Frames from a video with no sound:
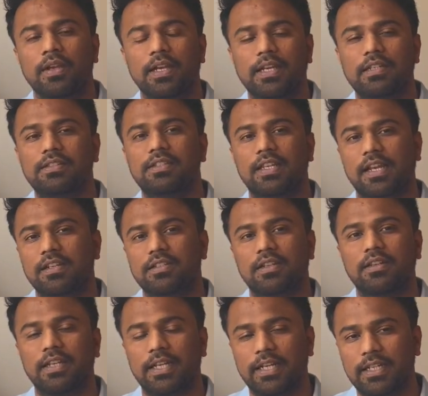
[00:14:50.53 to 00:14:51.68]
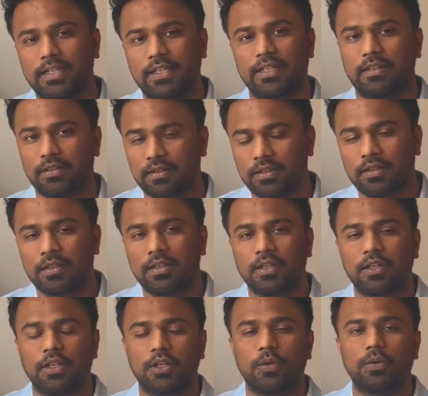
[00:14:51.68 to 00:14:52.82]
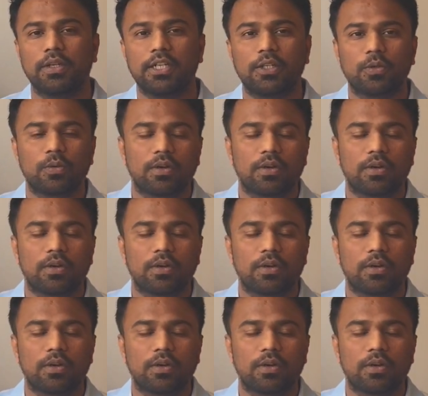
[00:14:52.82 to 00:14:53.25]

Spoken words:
in section 18, you need to